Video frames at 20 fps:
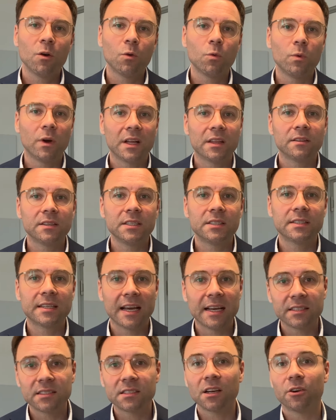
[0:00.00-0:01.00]
Well, these
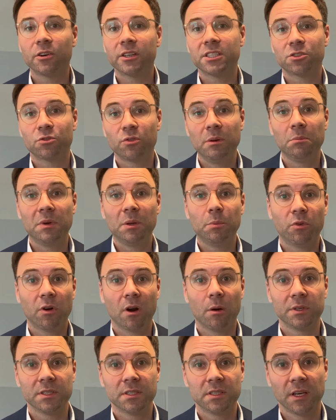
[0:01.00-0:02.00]
tests are extremely
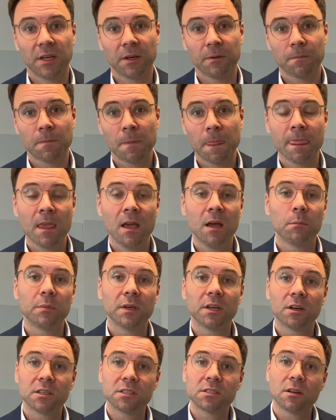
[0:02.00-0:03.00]
promising
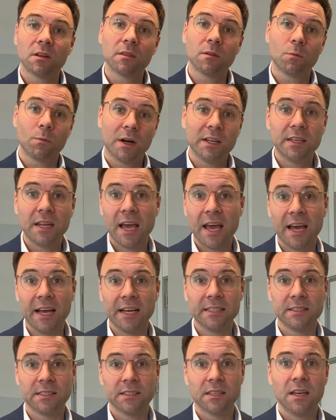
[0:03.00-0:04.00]
because on the one
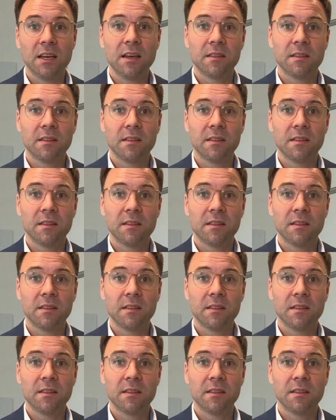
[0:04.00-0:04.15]
hand,